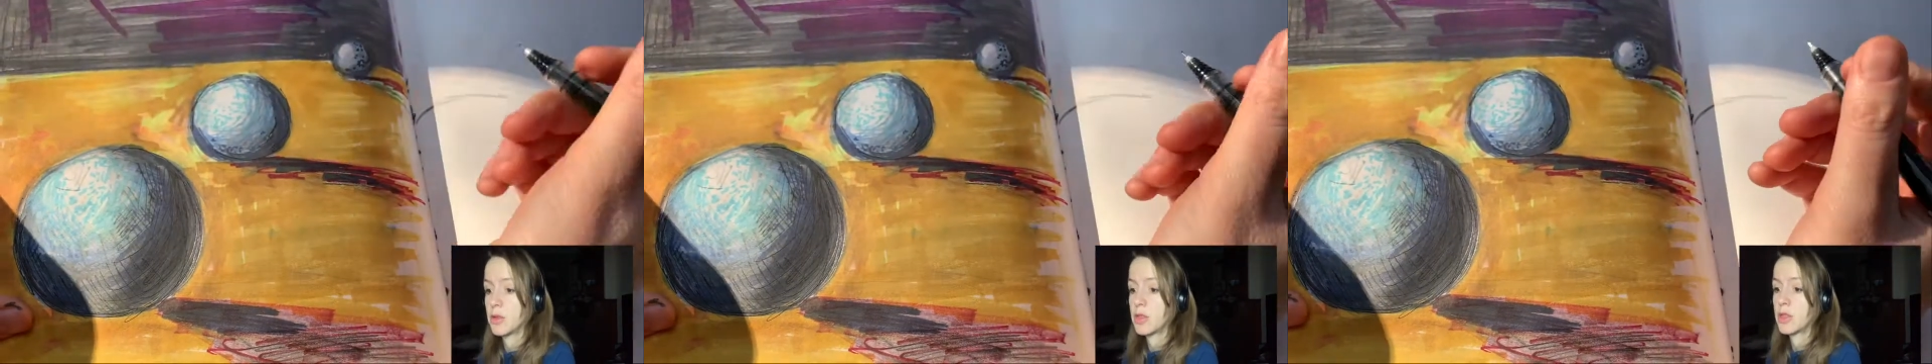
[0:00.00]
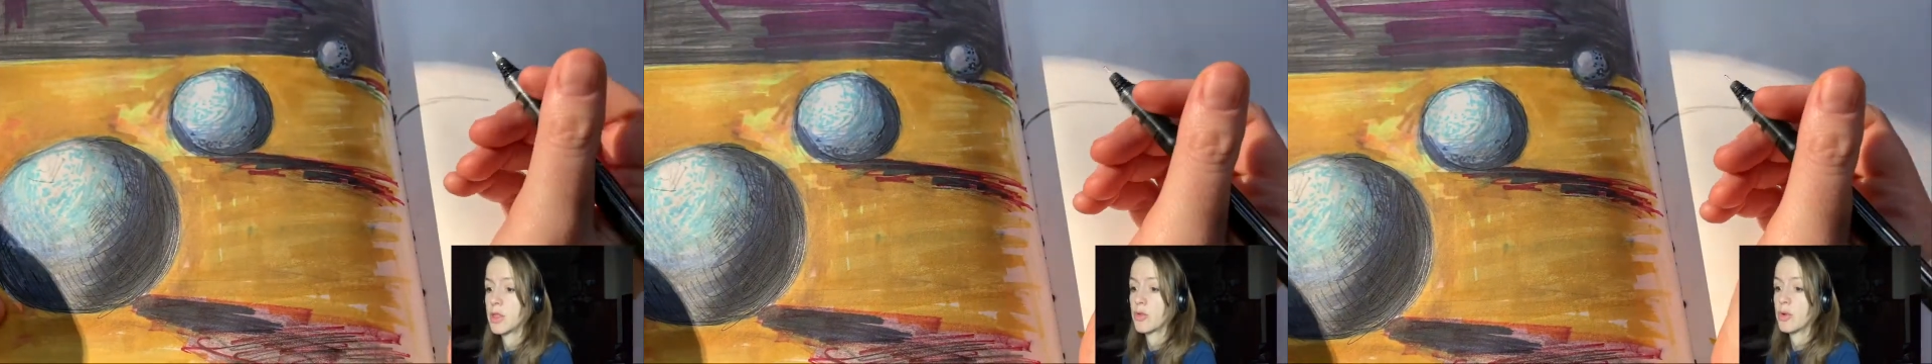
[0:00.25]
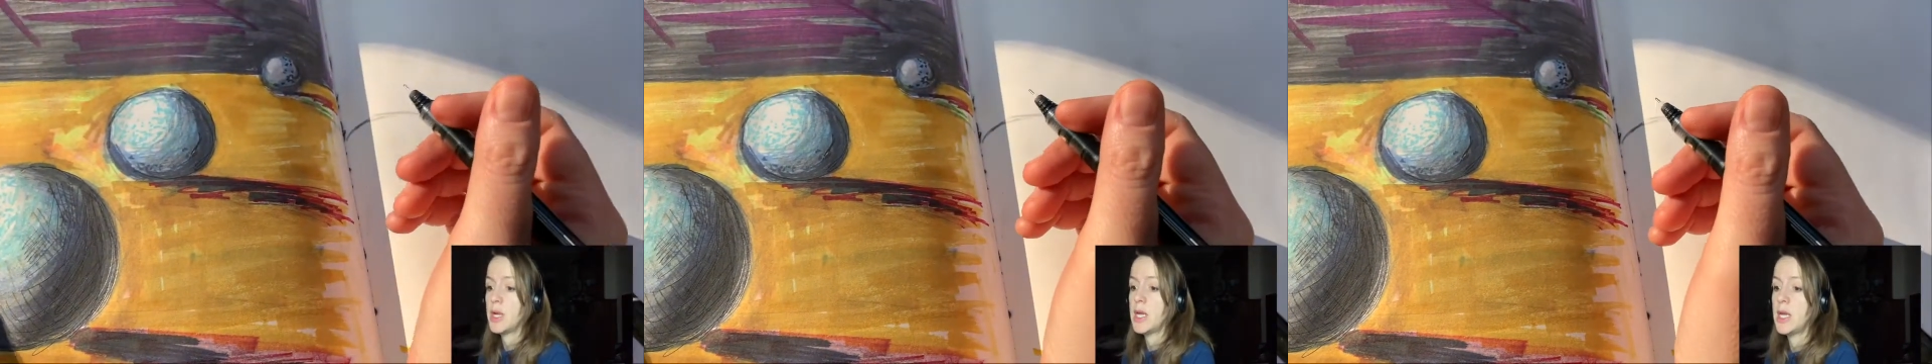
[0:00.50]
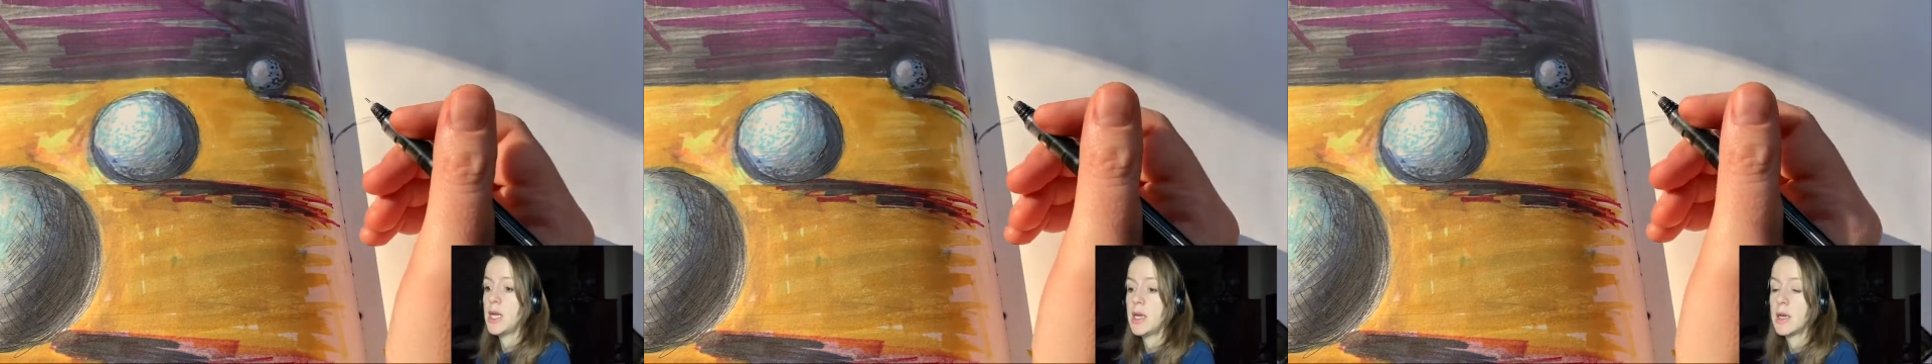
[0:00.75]

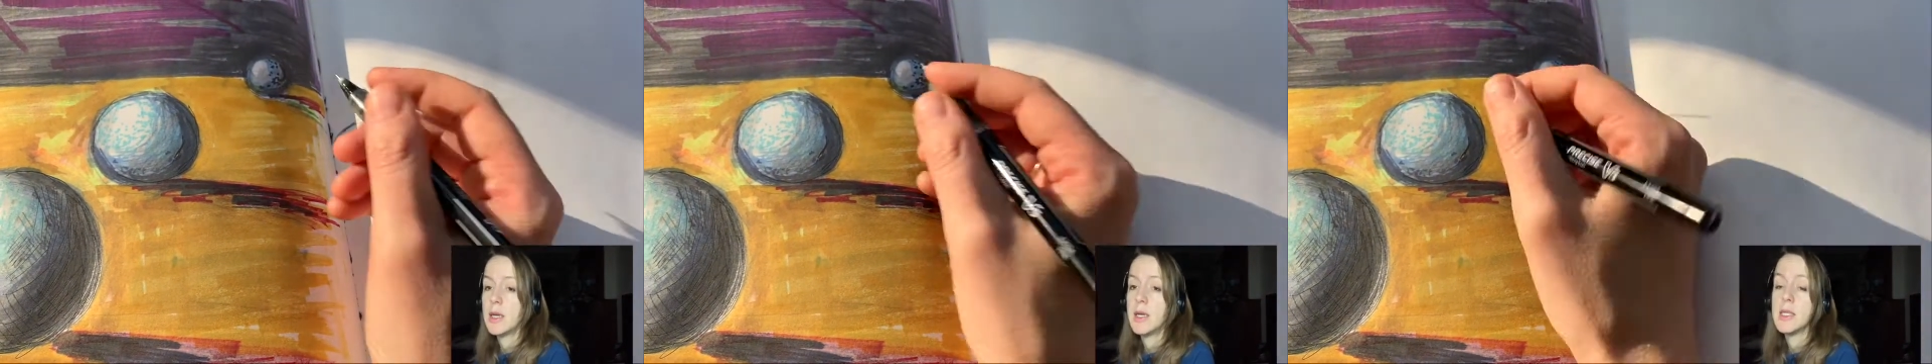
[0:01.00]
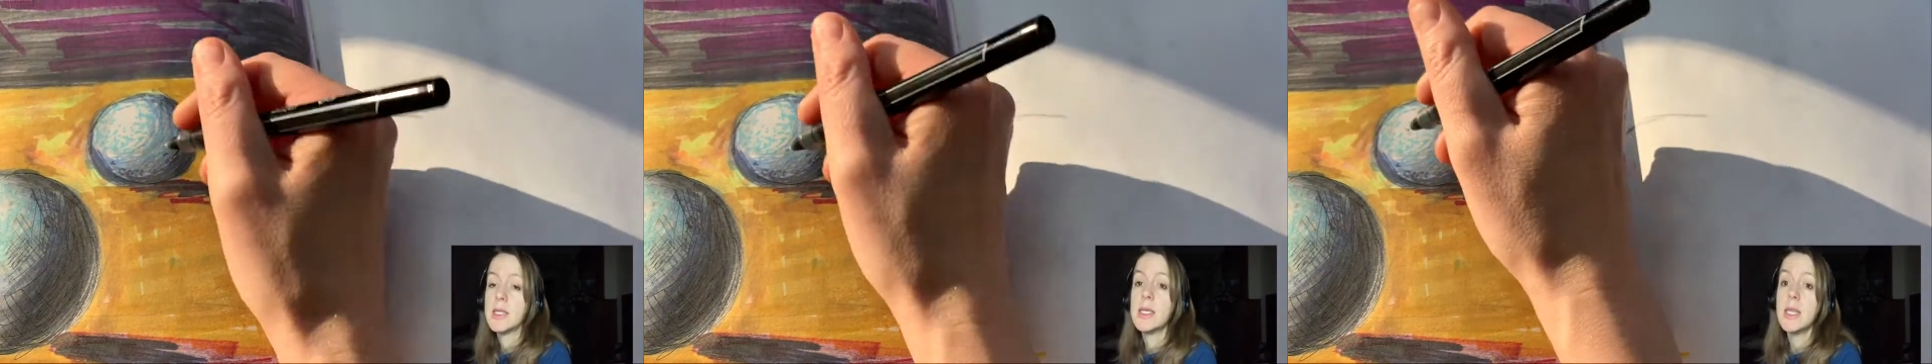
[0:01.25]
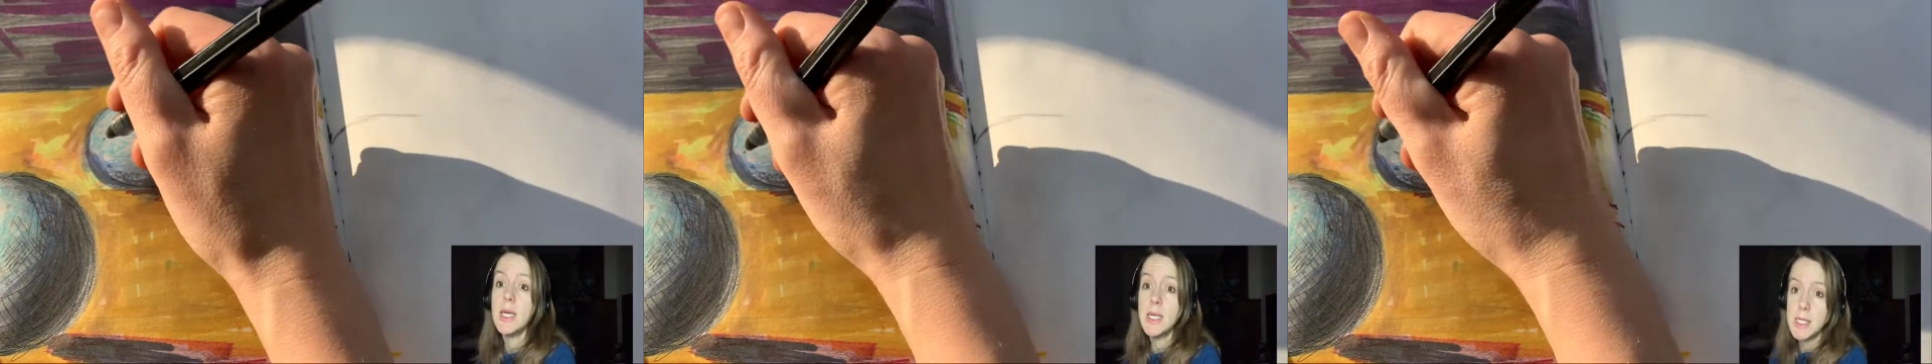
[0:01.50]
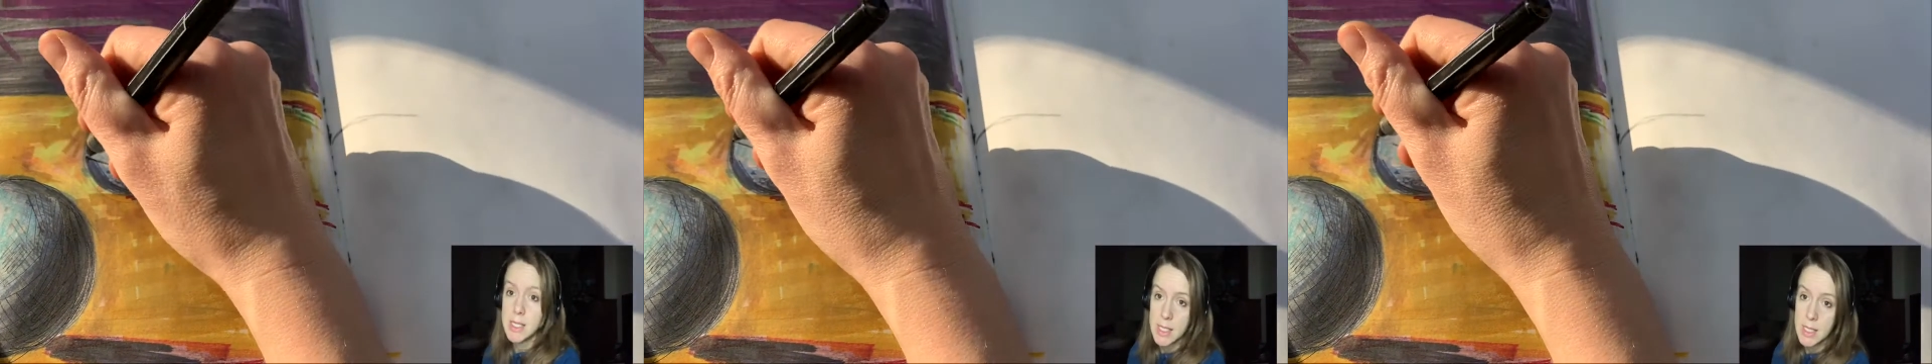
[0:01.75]
3 to the
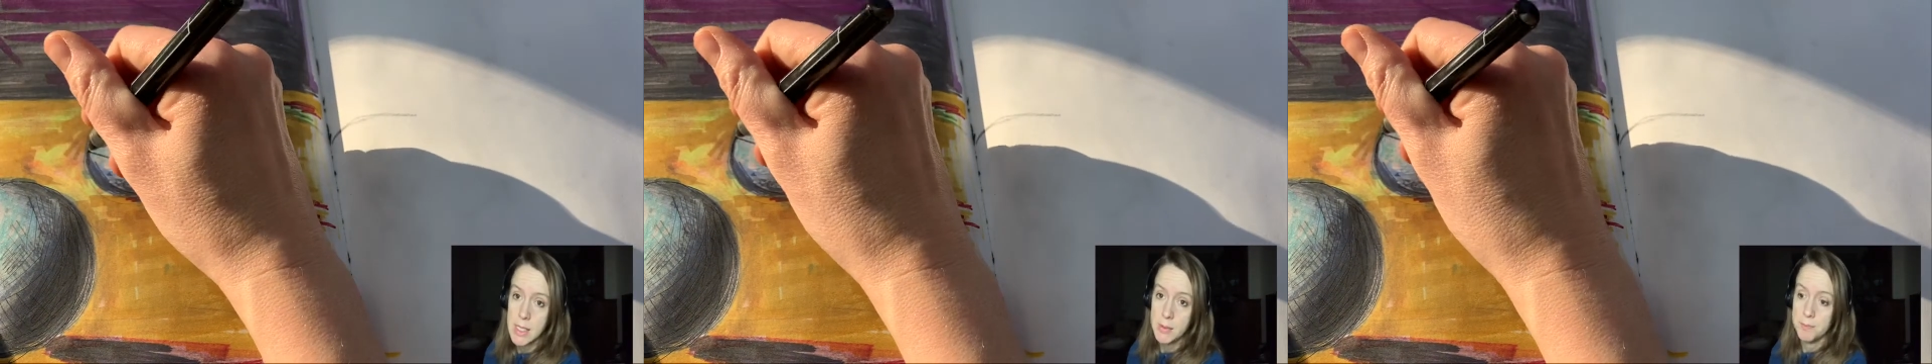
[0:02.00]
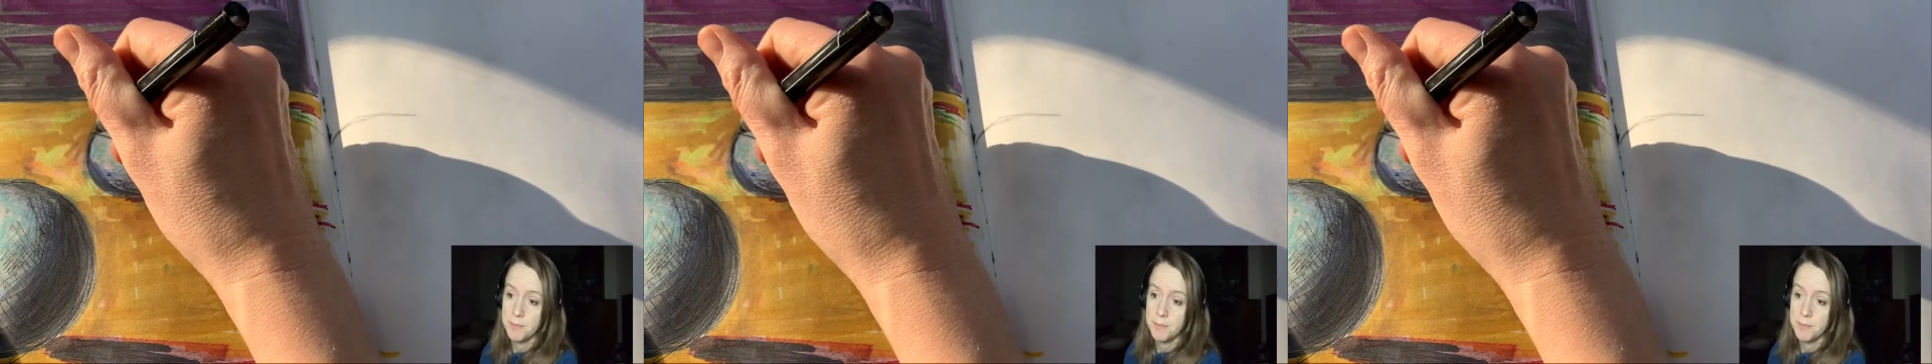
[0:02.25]
D.